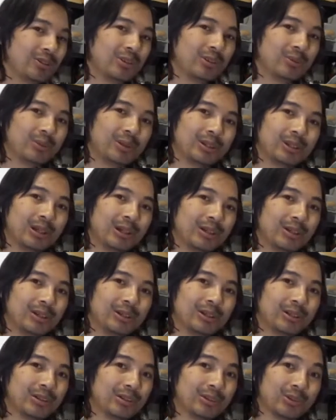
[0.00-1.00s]
so much hotter
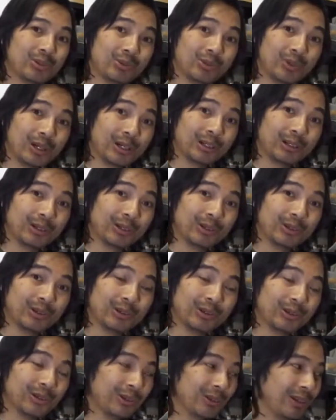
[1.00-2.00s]
than the Sur Ron
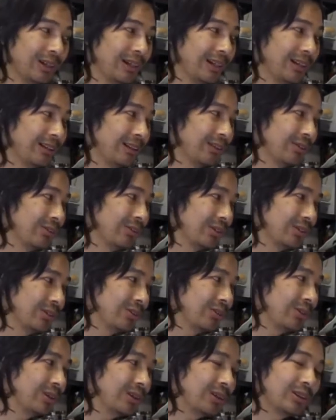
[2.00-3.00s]
controller. Okay, the the
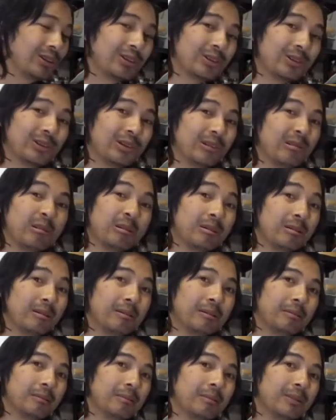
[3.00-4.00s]
Sur Ron controller,
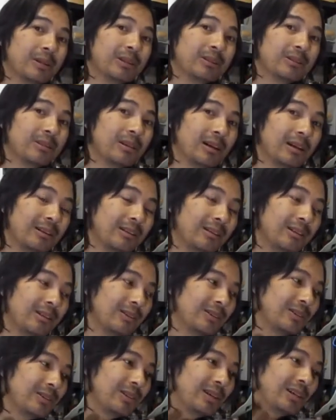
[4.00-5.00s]
it's got you
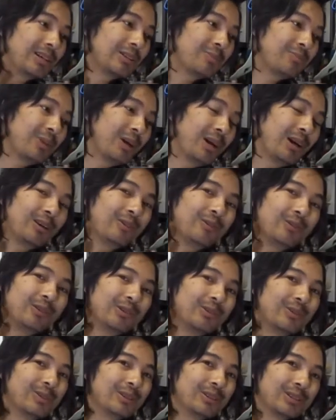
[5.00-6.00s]
know it's not as
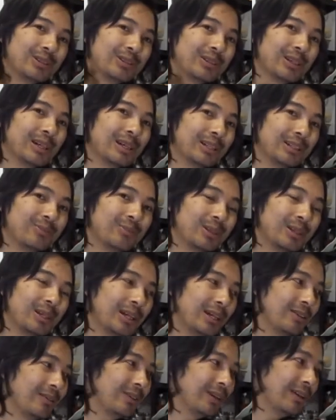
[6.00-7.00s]
powerful. It wasn't designed to be
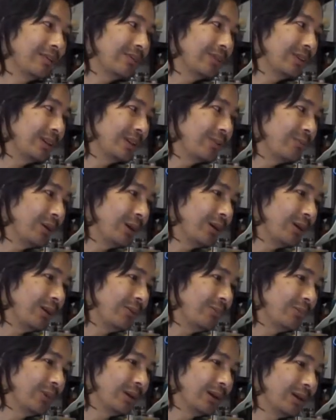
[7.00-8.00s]
have, have a lot of
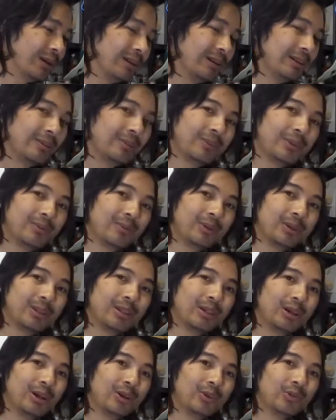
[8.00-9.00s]
power, but they
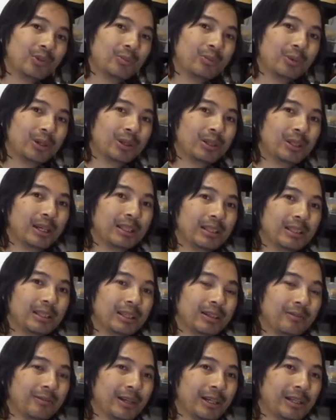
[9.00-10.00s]
really overbuilt that
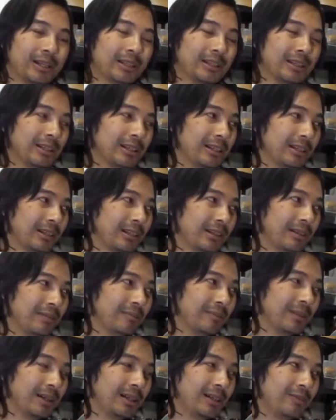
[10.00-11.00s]
thing, man. It it
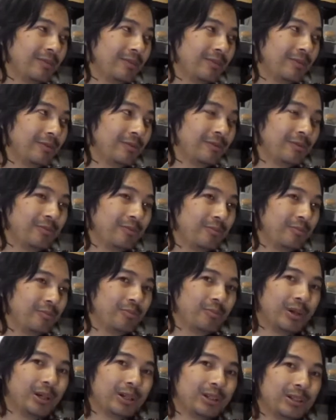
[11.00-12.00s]
I've
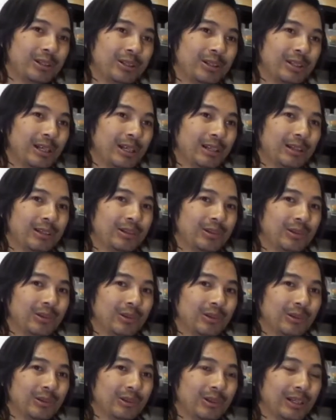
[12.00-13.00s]
punished that
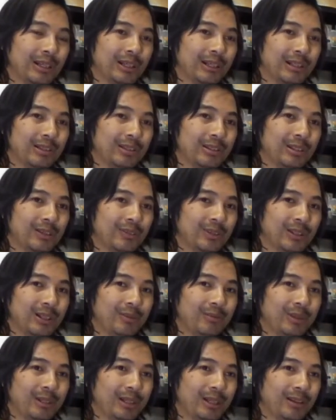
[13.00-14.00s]
controller and it's never
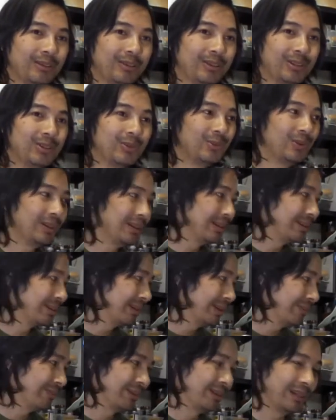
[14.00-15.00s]
let me down. This one has
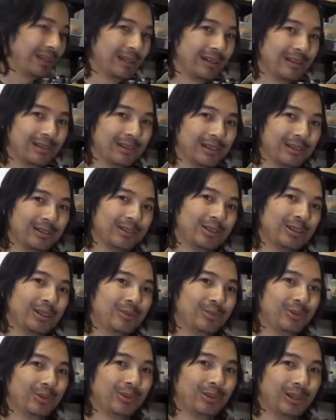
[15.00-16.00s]
let me down on a
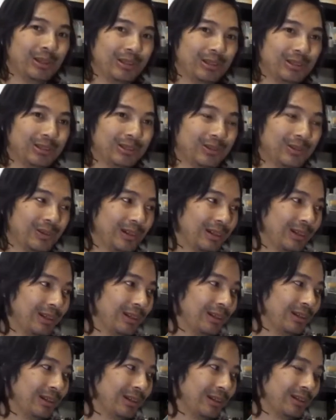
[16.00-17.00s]
couple occasions already
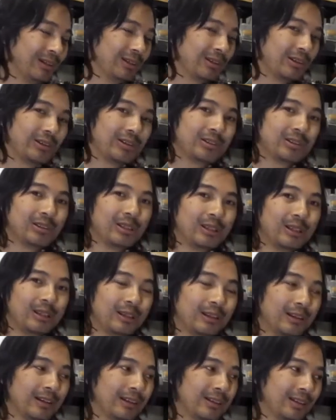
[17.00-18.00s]
because of the
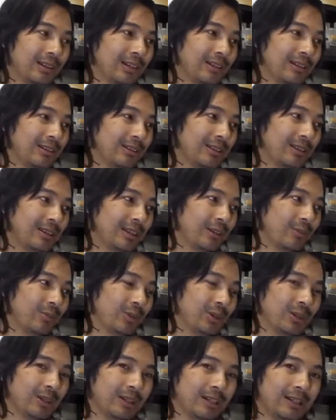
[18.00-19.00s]
heat, on account of the heat.
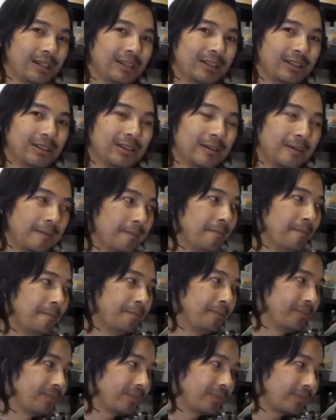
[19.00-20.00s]
But like, hey,
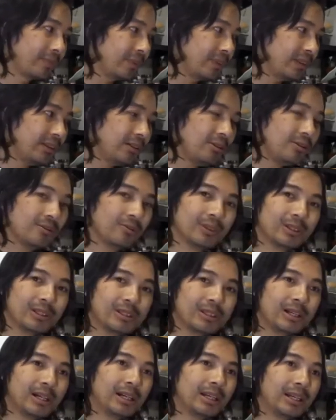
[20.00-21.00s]
when
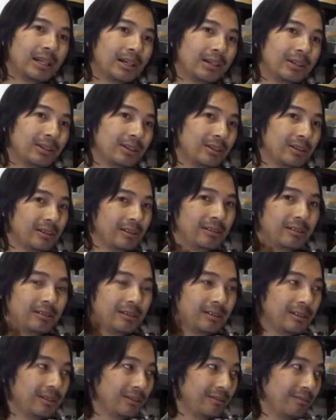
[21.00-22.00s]
it's hot out, you get
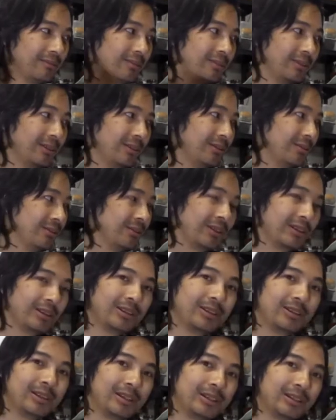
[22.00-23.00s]
you know,
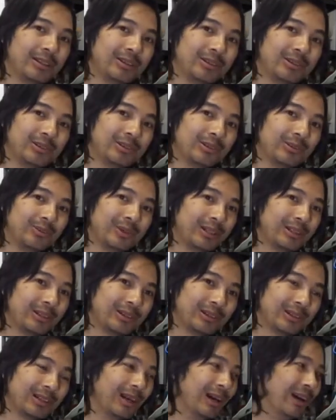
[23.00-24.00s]
you can't control the weather, you